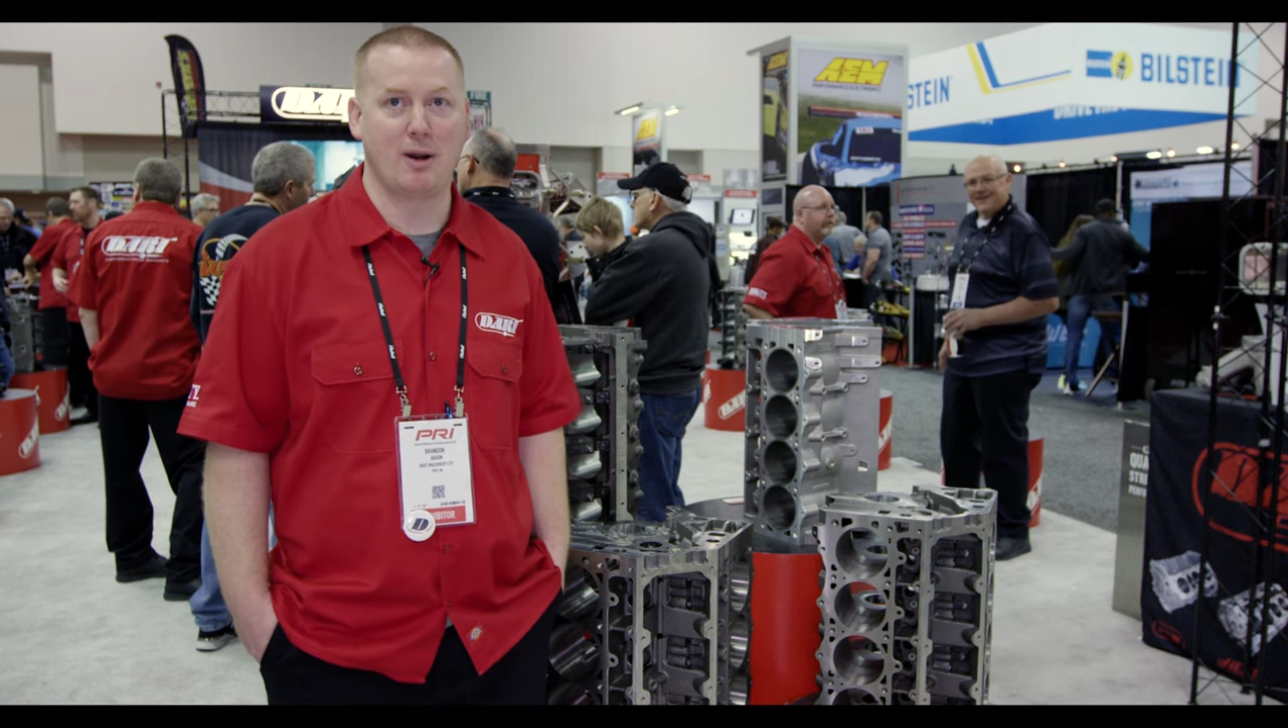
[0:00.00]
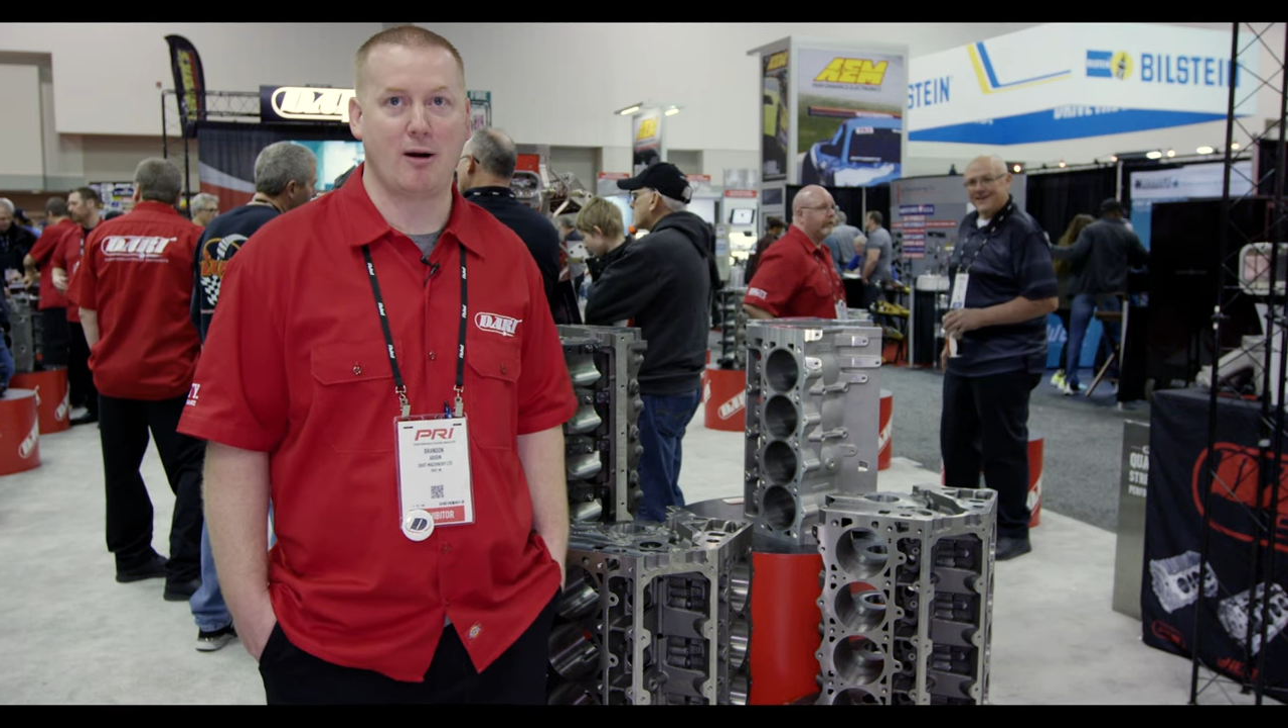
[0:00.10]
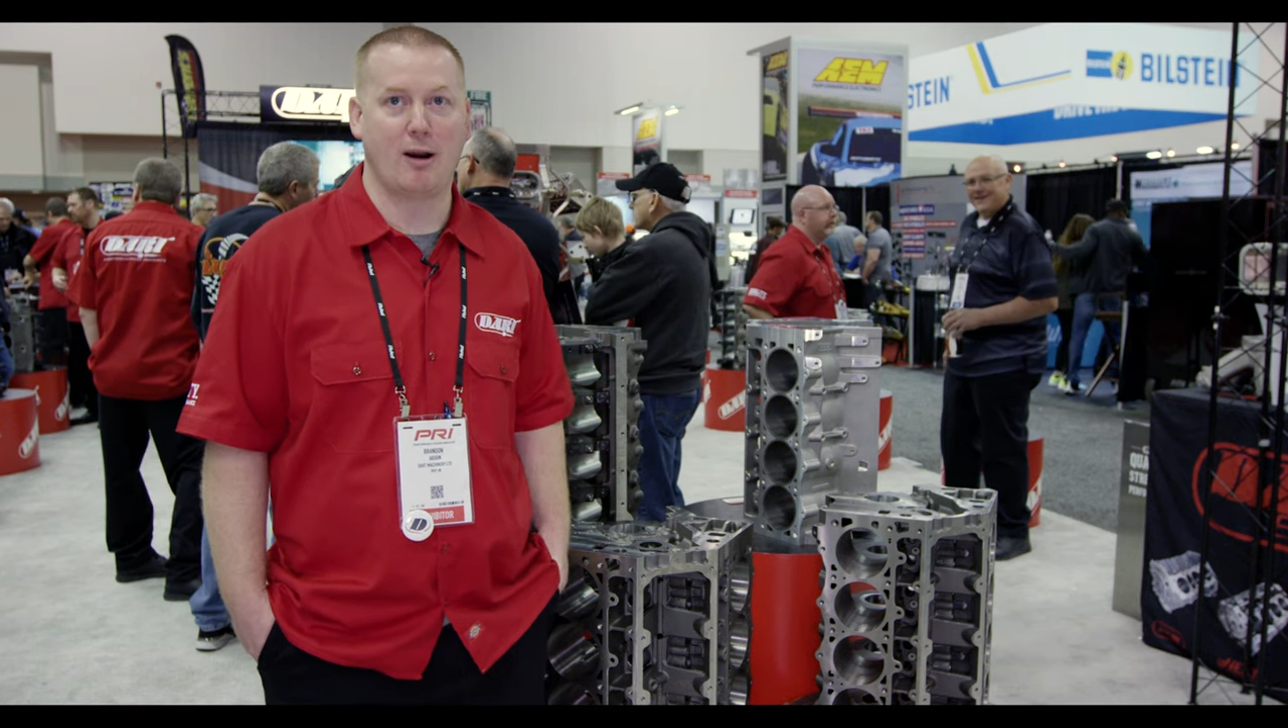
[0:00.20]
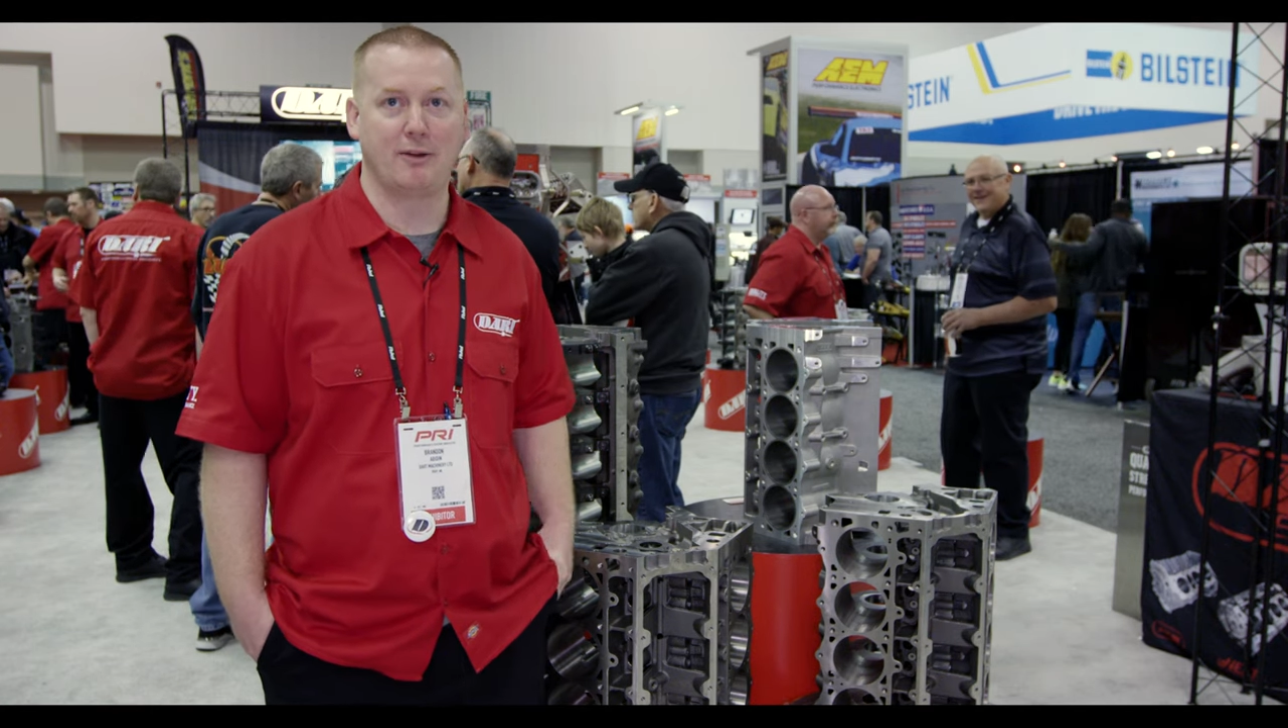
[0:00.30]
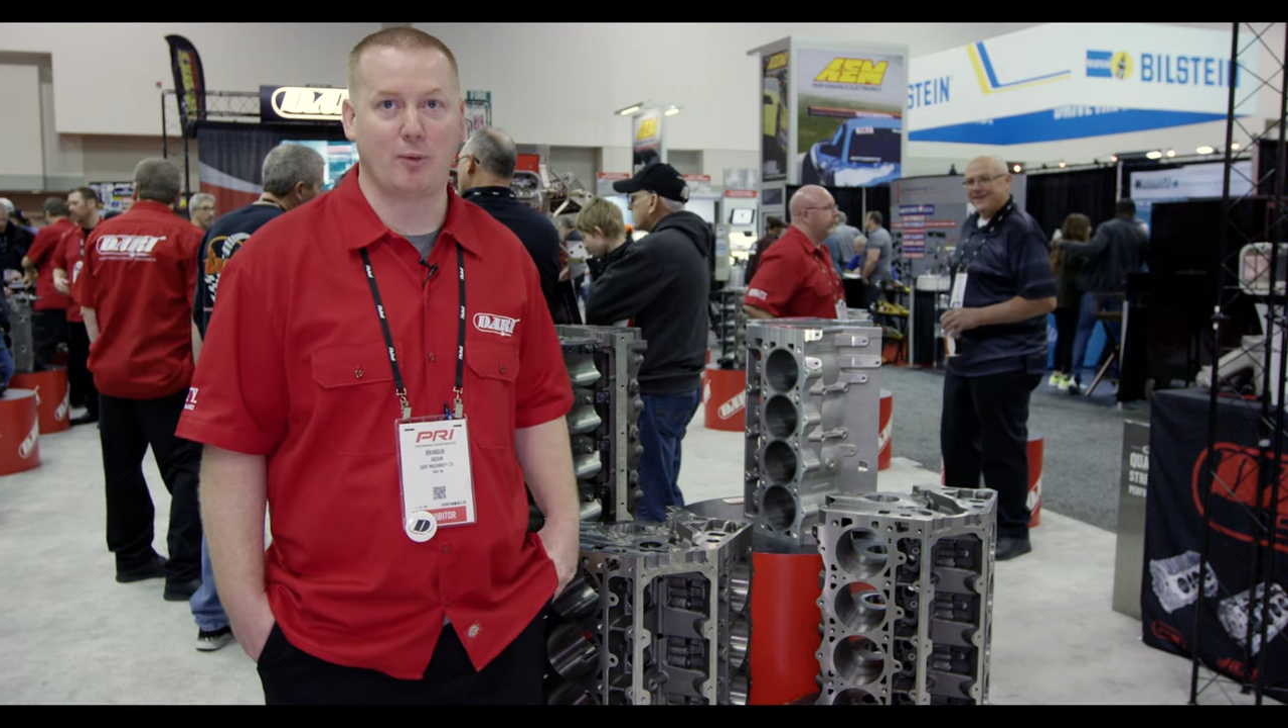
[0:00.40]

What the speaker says: PRI